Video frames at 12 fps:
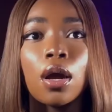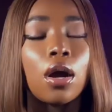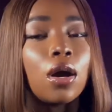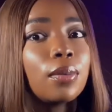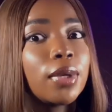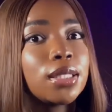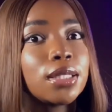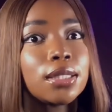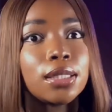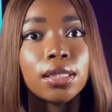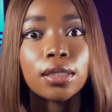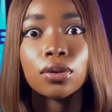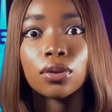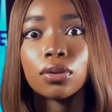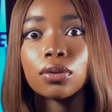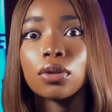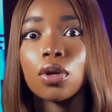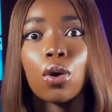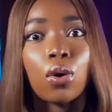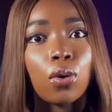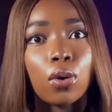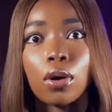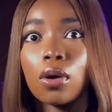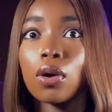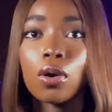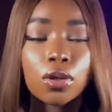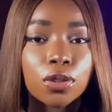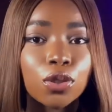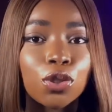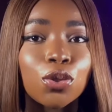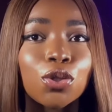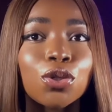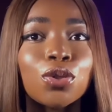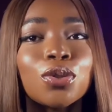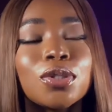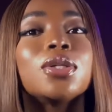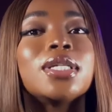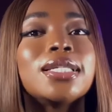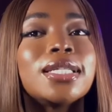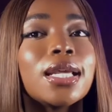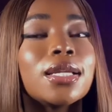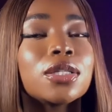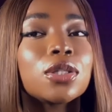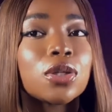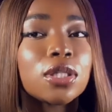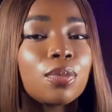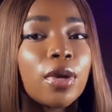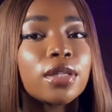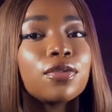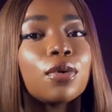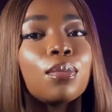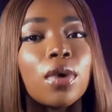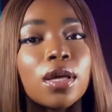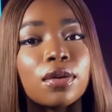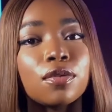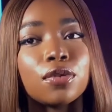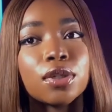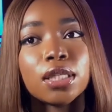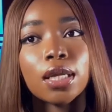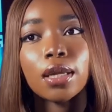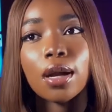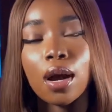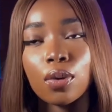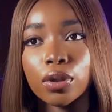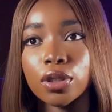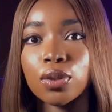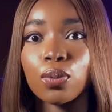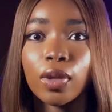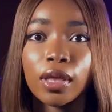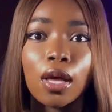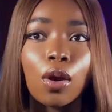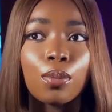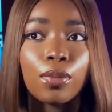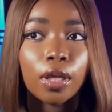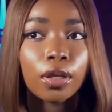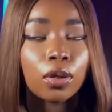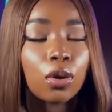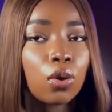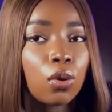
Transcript: It is illegal or unconstitutional to detain a suspect for more than 48 hours without bail